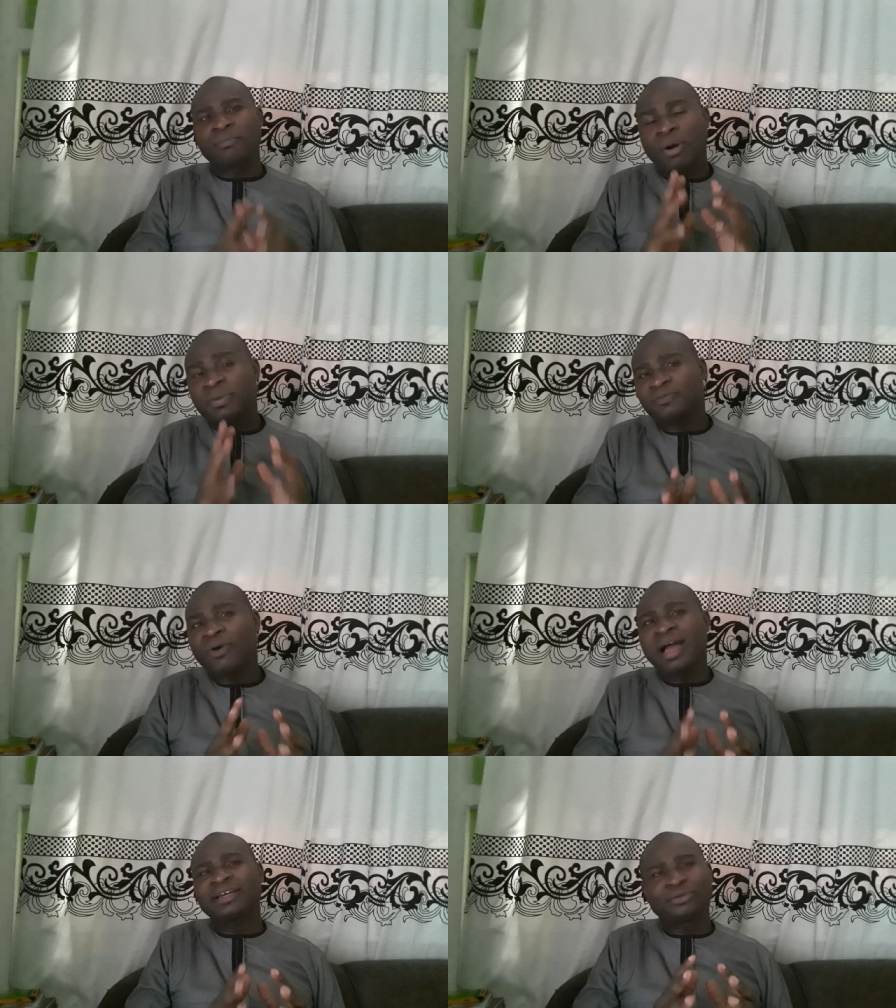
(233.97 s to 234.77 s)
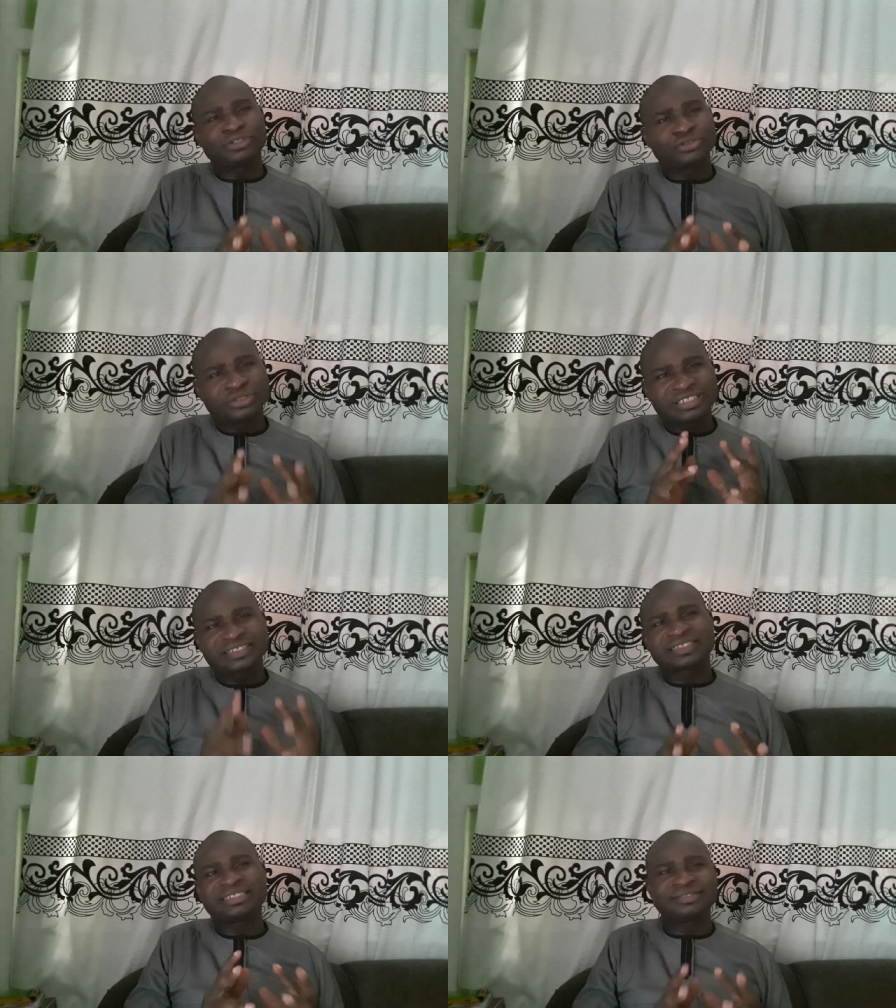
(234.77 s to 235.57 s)
But before I go into the
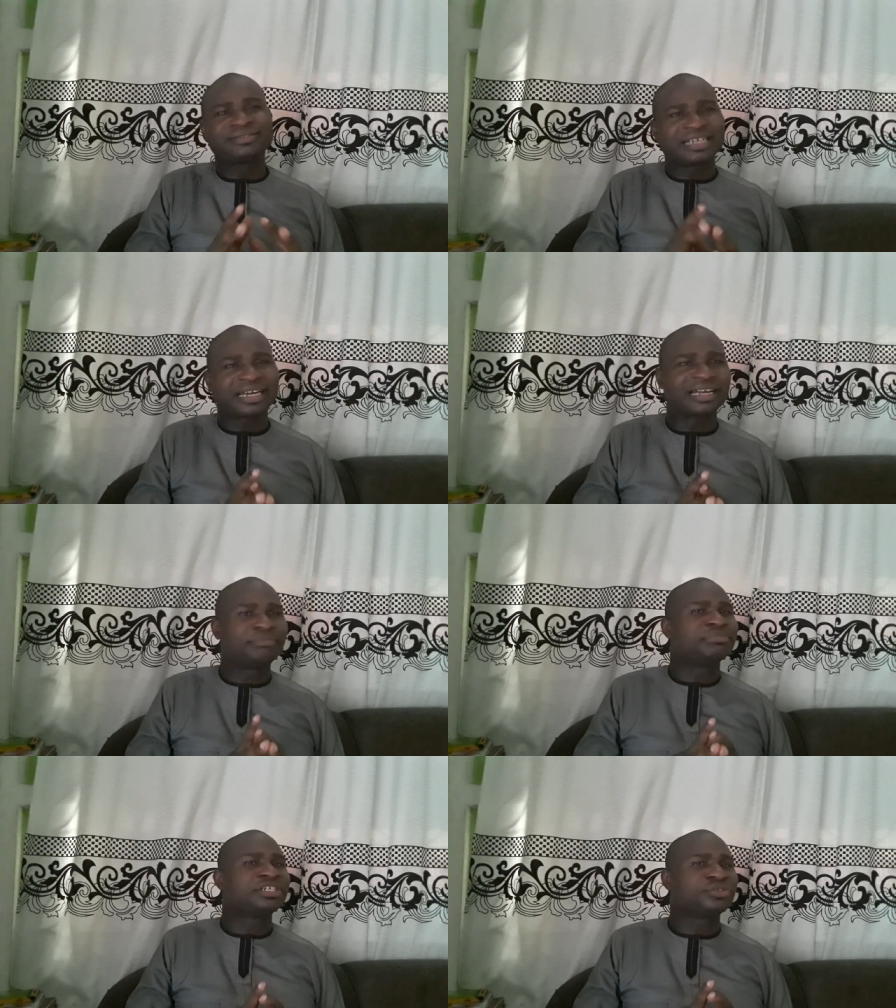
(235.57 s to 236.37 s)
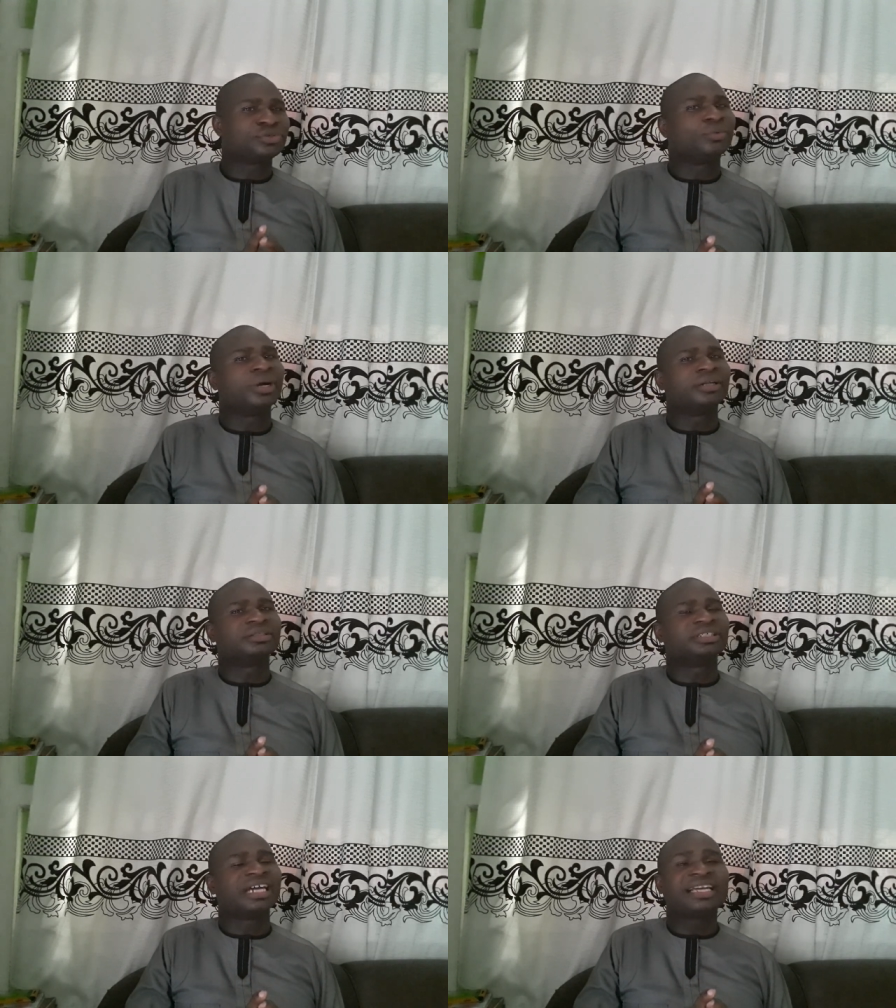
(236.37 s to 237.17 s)
skills that can make you
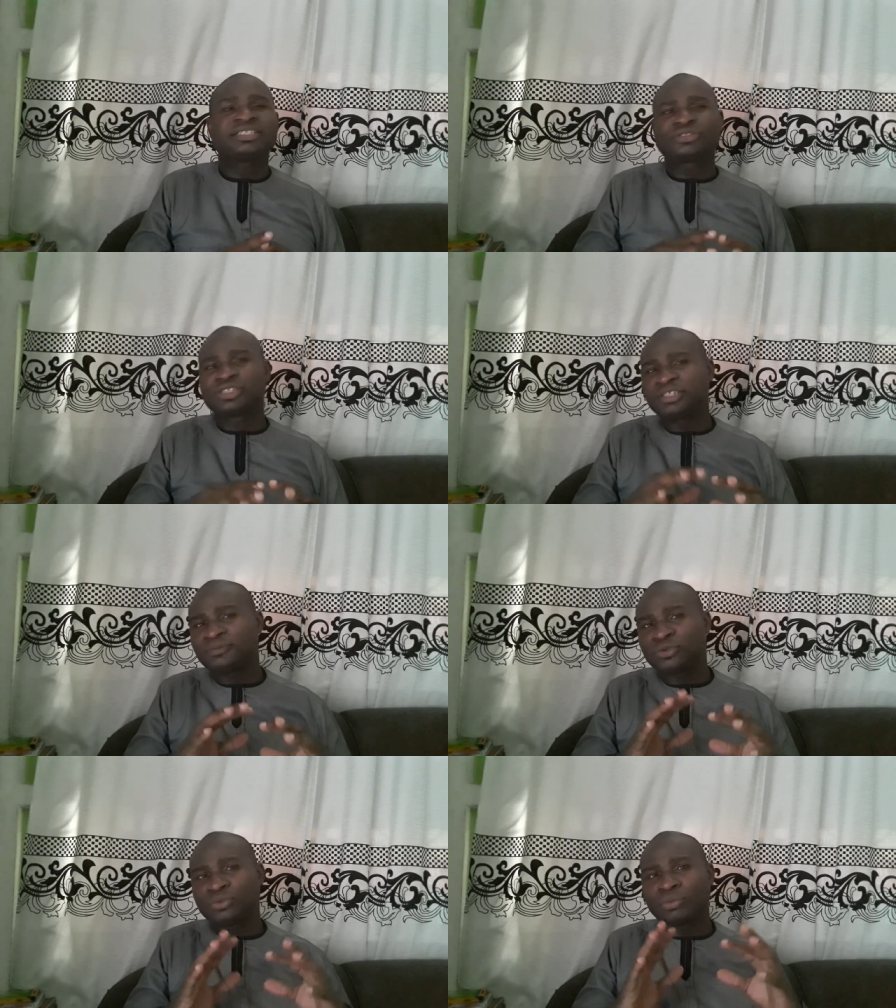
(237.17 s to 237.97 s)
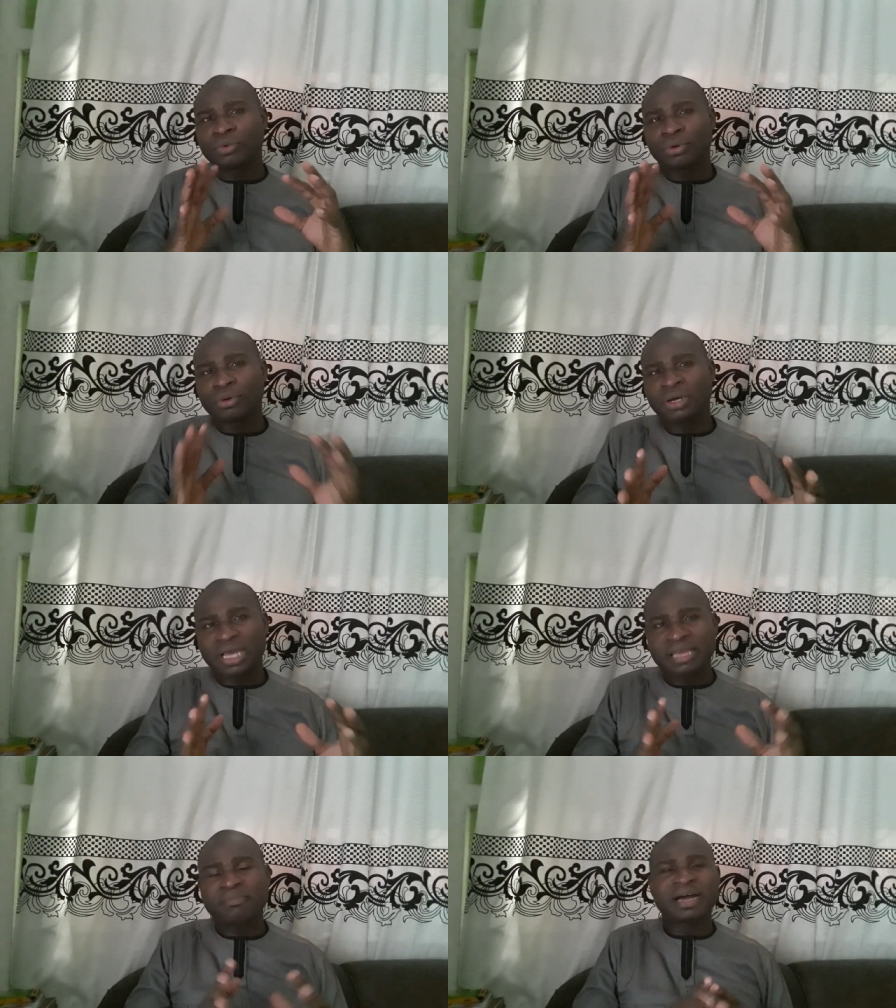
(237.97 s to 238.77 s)
wealthy, I need to give you
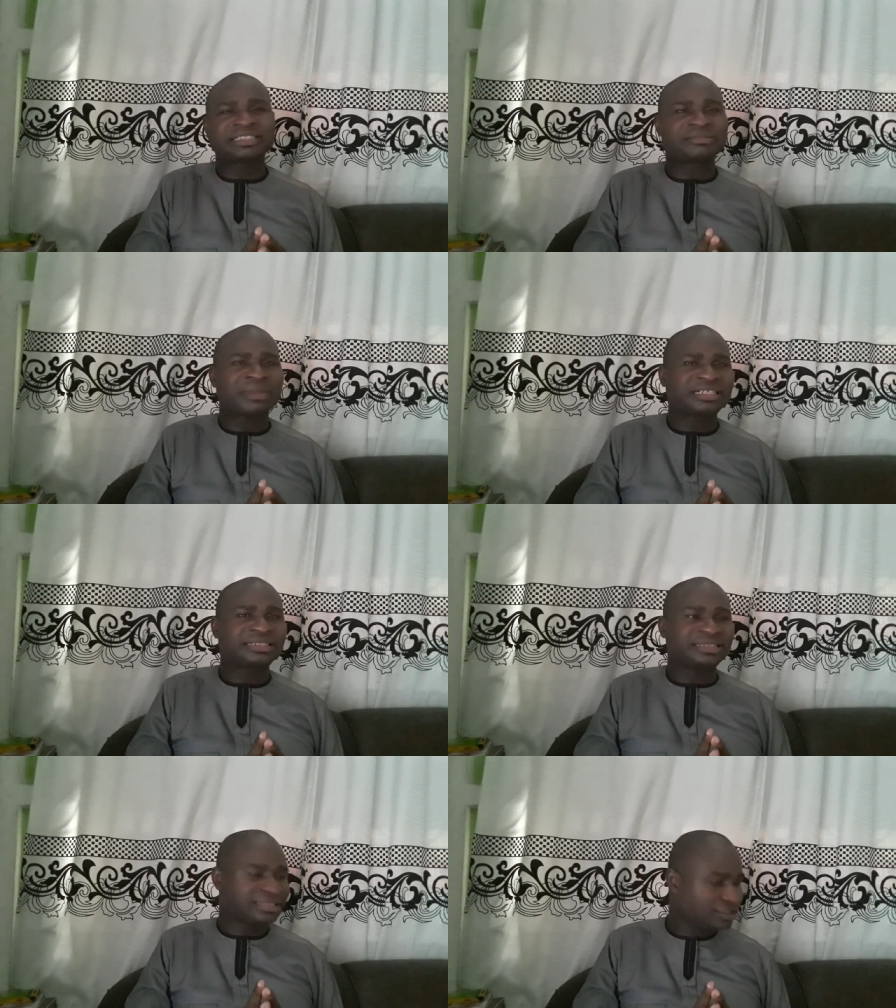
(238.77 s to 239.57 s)
a mathematics